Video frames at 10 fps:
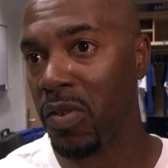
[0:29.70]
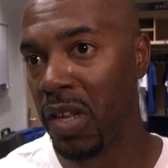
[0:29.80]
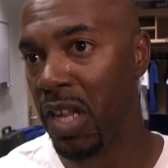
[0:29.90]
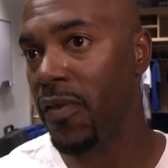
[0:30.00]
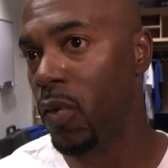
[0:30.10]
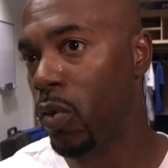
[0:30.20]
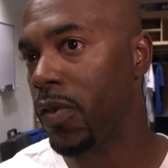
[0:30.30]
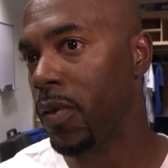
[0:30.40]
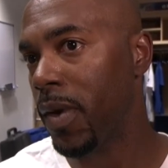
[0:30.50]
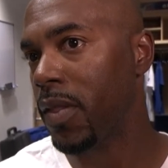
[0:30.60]
even
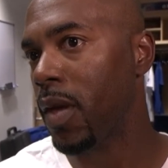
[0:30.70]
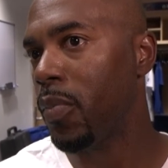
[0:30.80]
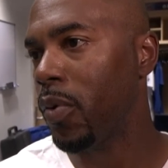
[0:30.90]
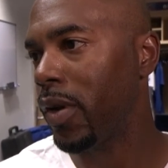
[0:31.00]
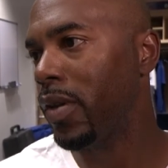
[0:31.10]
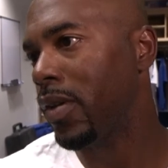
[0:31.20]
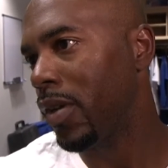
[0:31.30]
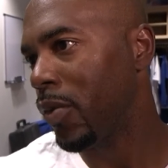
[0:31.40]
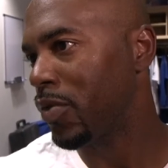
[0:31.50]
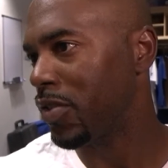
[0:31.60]
with him at that point.
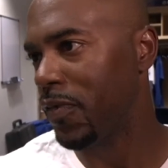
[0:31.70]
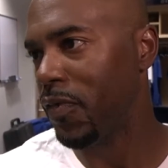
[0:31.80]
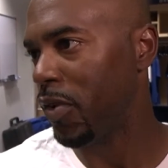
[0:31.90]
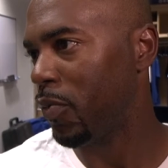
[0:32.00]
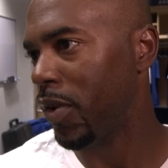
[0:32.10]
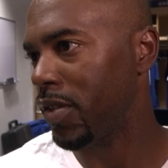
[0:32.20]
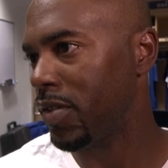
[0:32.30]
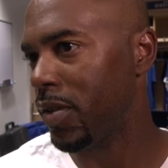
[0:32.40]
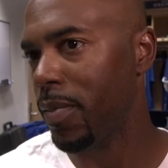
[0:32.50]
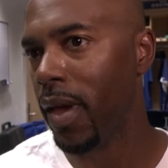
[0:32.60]
It was just a foot race
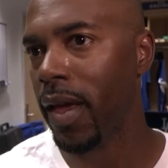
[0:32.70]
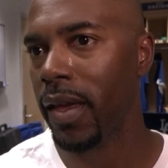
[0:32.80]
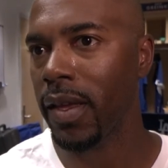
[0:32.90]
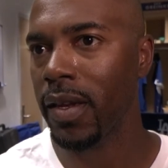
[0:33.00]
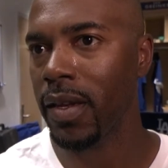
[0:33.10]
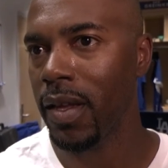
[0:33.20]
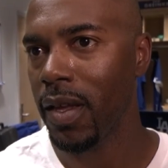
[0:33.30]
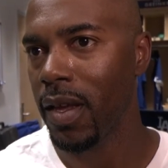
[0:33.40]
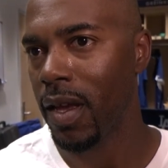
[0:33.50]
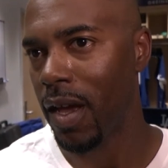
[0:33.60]
to the bag, and
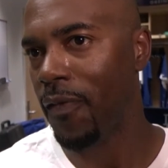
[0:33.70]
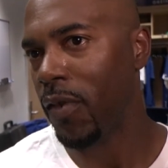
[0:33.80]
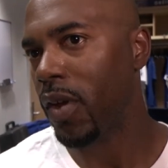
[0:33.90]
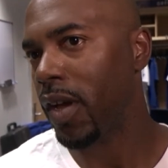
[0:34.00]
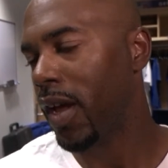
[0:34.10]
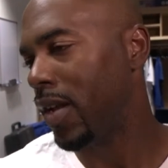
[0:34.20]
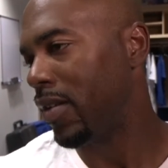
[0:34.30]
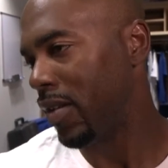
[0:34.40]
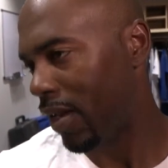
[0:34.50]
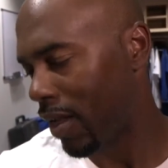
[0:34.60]
I felt I got
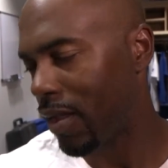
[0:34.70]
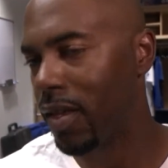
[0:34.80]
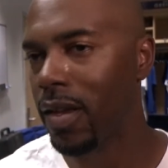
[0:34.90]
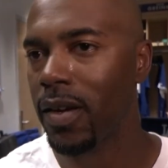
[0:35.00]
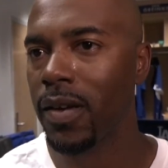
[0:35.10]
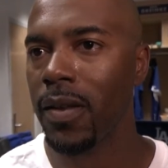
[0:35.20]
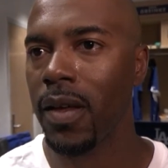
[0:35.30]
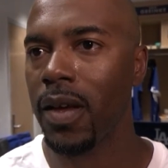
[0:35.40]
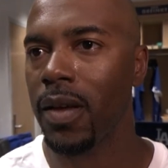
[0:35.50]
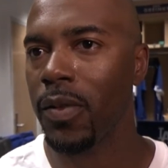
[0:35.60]
in there.
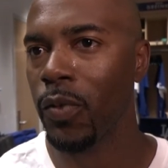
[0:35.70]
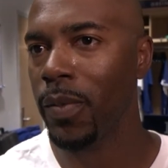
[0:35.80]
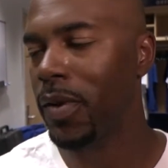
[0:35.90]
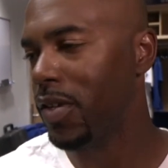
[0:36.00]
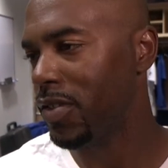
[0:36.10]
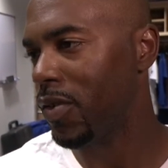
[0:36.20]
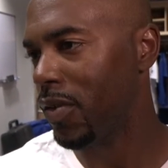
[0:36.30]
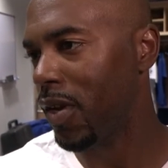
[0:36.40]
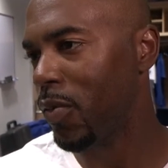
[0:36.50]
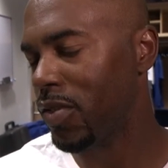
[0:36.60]
The replay showed
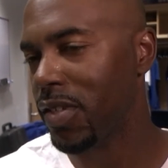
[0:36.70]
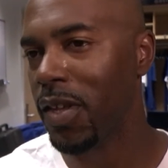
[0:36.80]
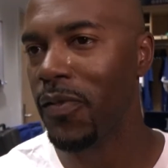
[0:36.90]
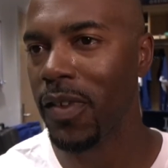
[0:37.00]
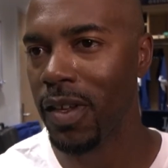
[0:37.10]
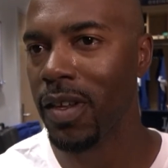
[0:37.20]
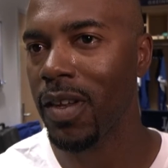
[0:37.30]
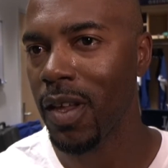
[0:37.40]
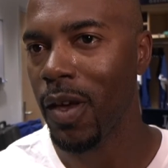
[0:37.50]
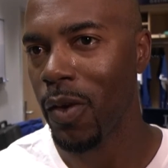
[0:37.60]
that I was safe, and
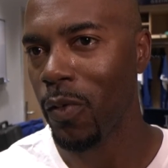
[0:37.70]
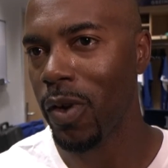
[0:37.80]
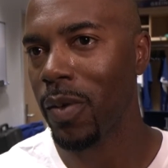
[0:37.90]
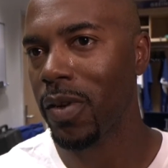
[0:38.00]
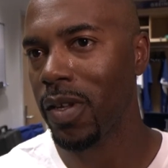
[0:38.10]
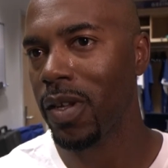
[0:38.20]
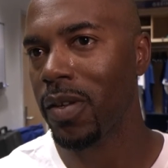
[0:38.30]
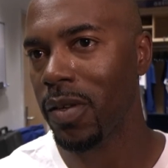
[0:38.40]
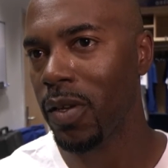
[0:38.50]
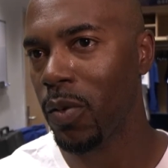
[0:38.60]
we were able to,
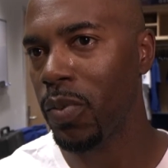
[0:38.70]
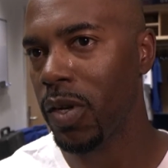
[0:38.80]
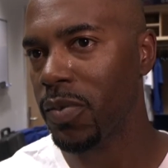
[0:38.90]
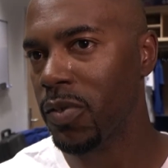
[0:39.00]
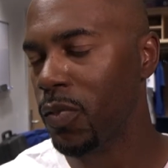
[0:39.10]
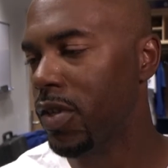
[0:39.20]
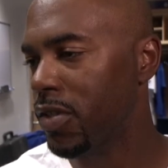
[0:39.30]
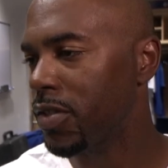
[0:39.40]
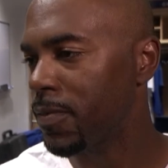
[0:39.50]
put up some runs.